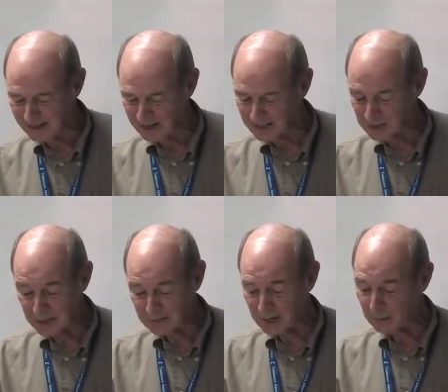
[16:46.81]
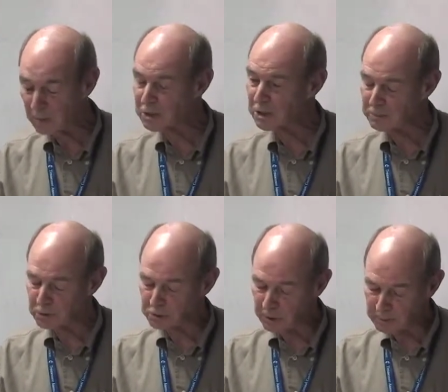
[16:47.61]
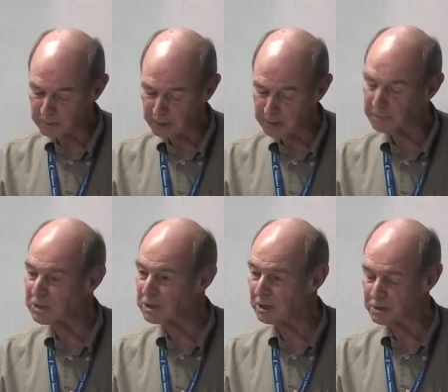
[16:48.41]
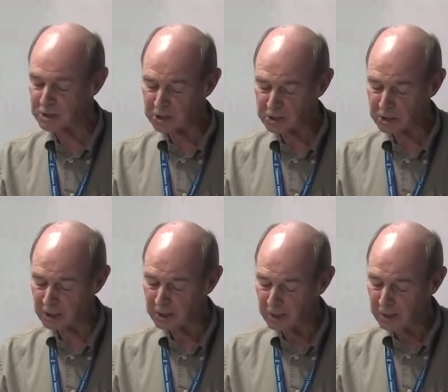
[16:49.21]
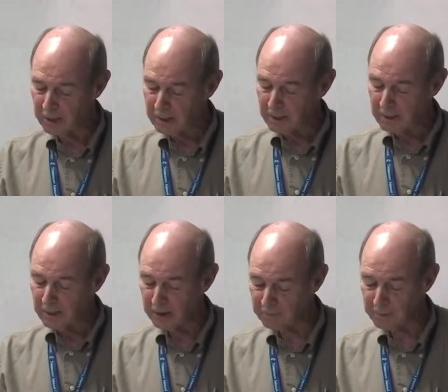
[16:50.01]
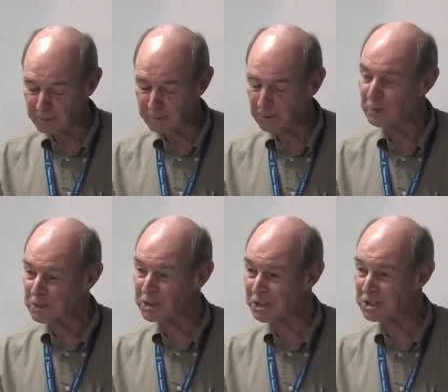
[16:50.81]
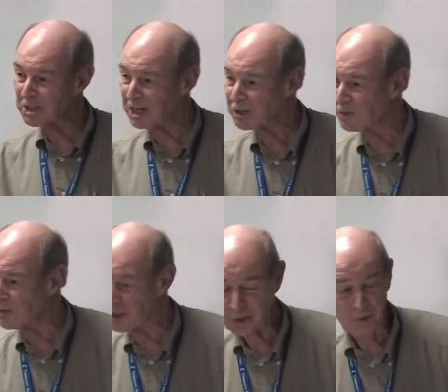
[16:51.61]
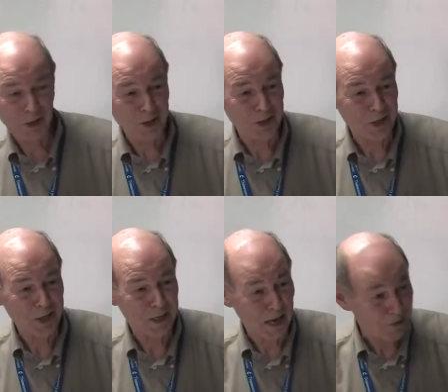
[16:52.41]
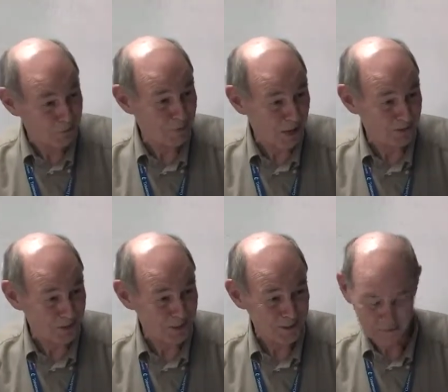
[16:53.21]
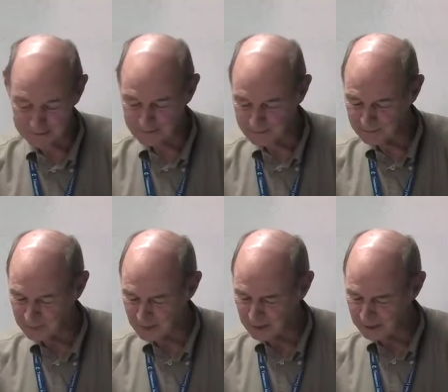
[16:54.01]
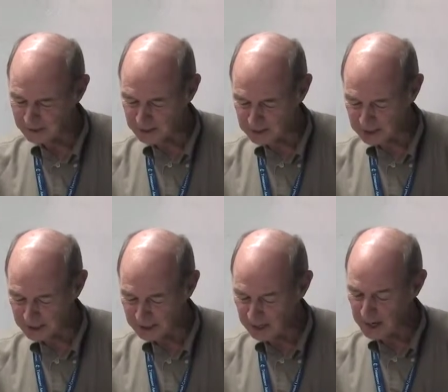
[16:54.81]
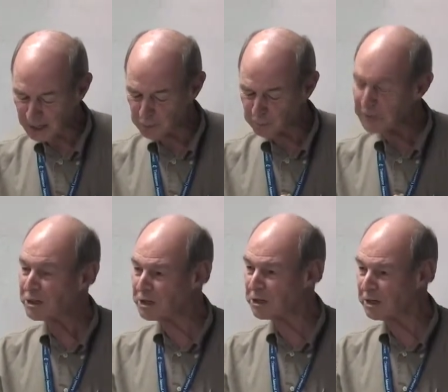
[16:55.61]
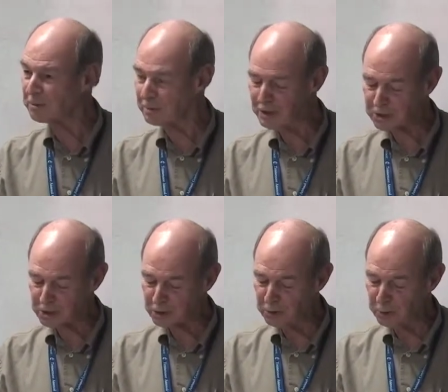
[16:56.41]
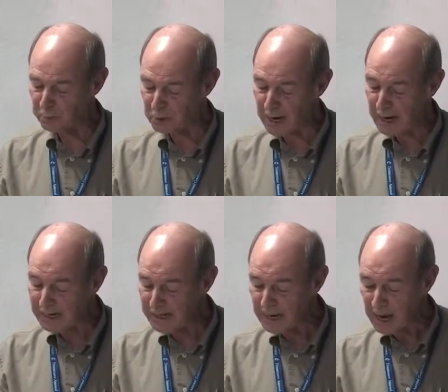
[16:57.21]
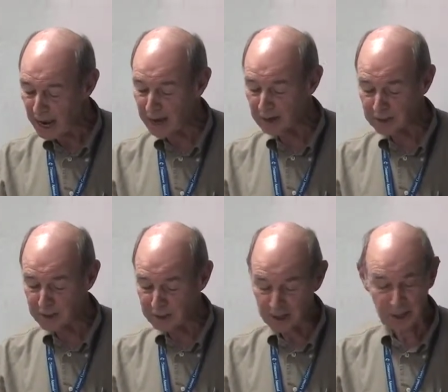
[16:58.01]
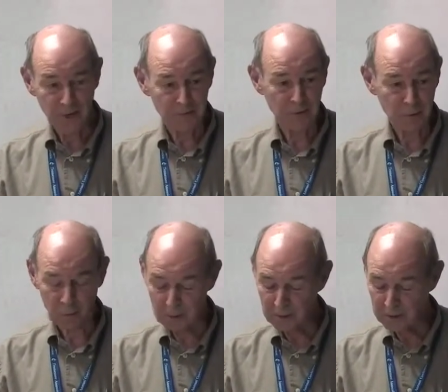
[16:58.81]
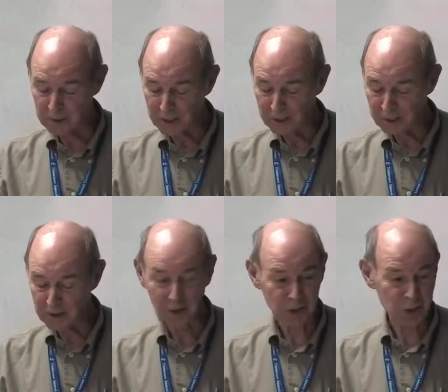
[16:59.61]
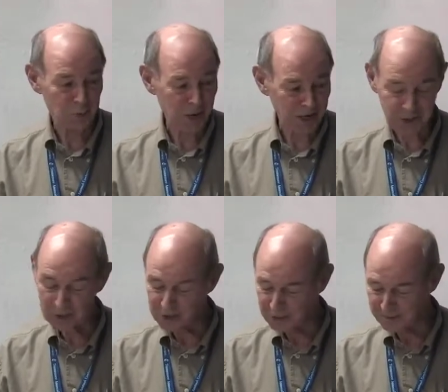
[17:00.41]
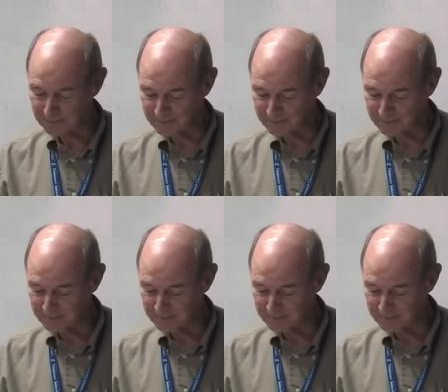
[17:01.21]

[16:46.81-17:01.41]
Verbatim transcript: At the same time, Wesley was troubled by the results he saw of people successfully struggling to get out of poverty. He said, As riches increase, so do pride, anger, and love of the world in all its branches.